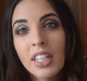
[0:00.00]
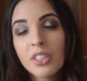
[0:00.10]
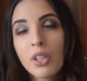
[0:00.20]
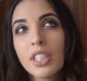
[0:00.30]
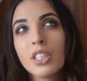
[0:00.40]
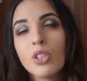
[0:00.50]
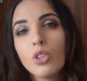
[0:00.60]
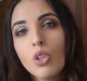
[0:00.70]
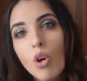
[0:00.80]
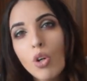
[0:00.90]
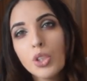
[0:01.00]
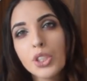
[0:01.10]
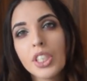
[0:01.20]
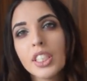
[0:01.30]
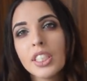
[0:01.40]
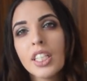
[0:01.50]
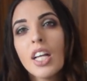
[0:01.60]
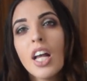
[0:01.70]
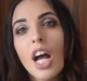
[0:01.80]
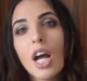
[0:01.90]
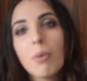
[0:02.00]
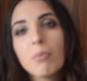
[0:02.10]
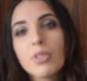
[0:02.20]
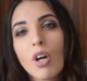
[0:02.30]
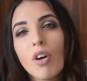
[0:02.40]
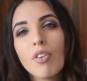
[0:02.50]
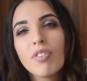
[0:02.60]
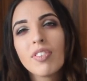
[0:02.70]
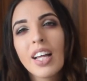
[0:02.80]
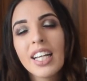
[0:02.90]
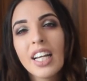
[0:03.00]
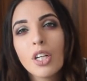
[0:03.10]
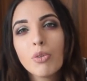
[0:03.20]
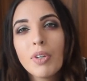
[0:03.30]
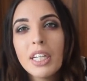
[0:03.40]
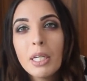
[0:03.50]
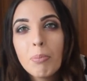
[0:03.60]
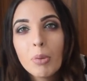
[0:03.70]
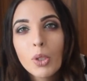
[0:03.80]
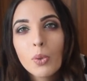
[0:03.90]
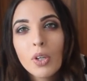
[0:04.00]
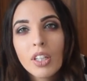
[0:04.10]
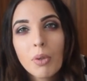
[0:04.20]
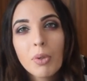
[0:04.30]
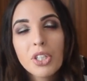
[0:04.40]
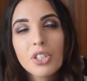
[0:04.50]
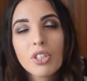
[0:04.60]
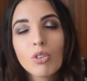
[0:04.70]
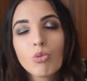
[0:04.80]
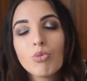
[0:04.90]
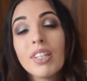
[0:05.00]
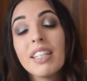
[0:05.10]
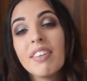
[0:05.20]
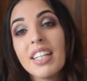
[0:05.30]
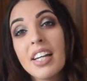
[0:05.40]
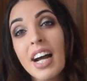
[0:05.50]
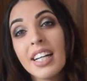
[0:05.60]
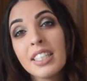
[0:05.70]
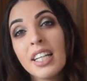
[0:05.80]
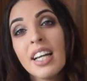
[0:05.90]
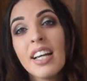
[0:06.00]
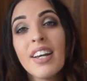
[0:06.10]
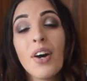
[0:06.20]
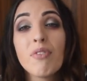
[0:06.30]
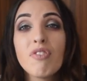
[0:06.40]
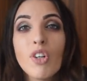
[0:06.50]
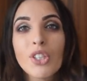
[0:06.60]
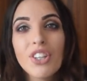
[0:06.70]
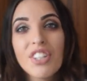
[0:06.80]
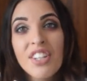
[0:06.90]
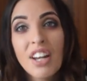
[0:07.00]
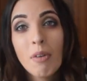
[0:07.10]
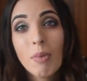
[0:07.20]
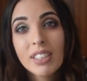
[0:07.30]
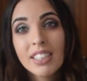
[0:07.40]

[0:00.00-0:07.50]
I saw this gorgeous sort of like a greeny blue colour, which just looked really, really nice. Unfortunately, they didn't have my